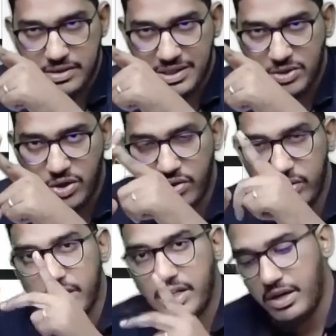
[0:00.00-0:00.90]
reasonable or
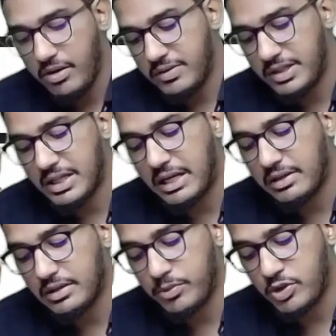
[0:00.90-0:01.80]
not, whether
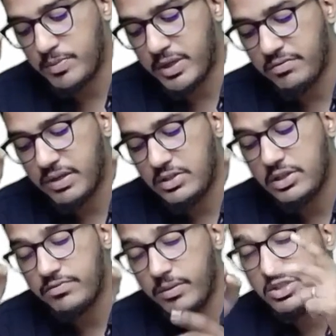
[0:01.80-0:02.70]
that prospective
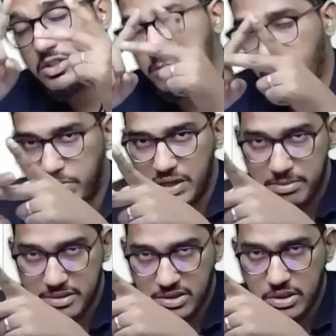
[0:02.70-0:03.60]
financial information is properly
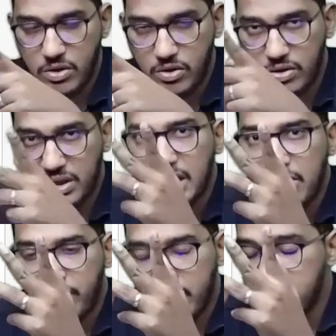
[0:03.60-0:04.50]
presented or not,
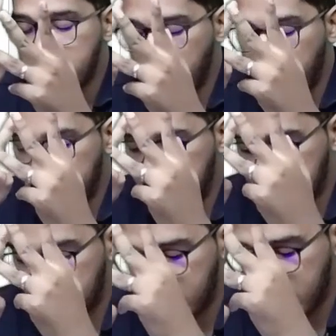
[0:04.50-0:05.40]
whether it is properly
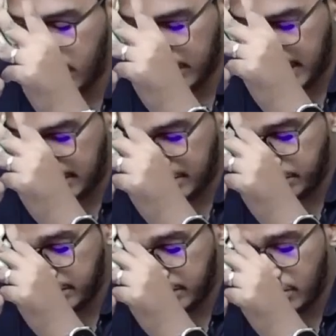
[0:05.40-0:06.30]
disclosing all the
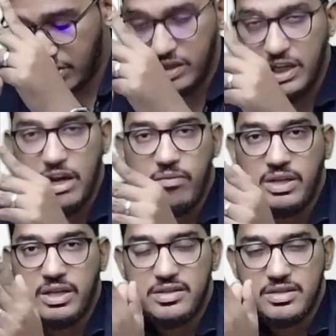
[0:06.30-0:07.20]
assumptions or not,
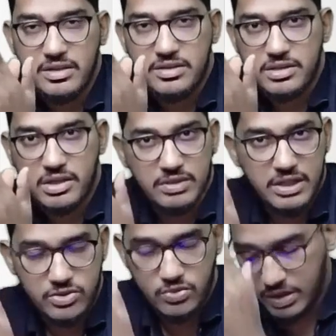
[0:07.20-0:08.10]
whether it is consistent with
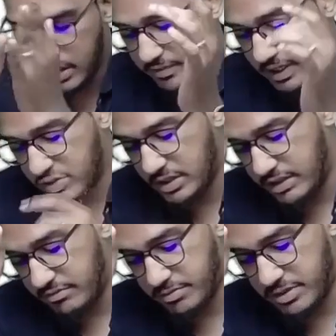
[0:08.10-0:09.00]
the historical financial
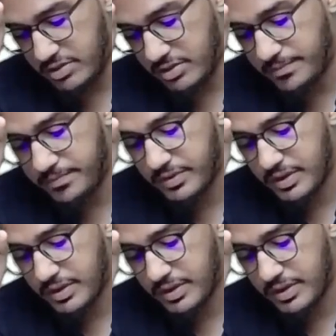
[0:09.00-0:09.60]
information.